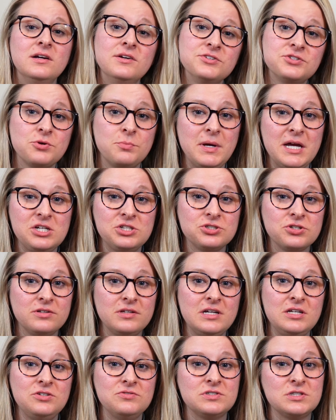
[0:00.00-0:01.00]
So make sure
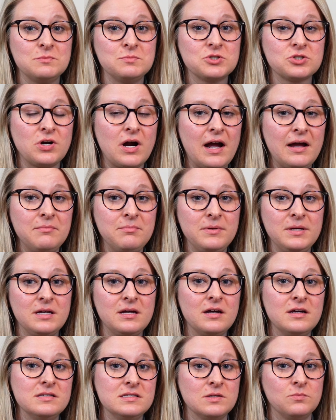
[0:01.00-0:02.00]
that you subscribe,
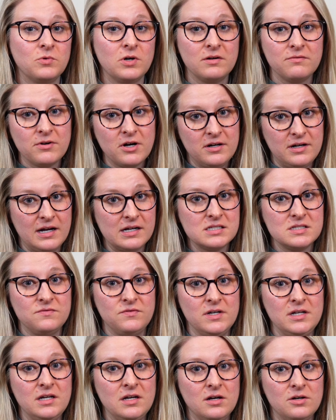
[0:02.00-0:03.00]
because in one of our next
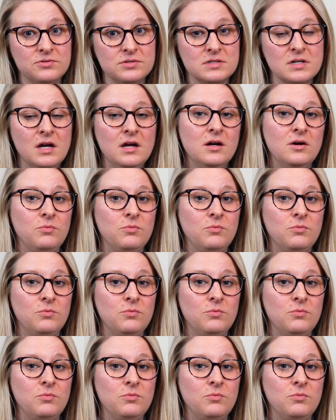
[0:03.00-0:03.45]
videos,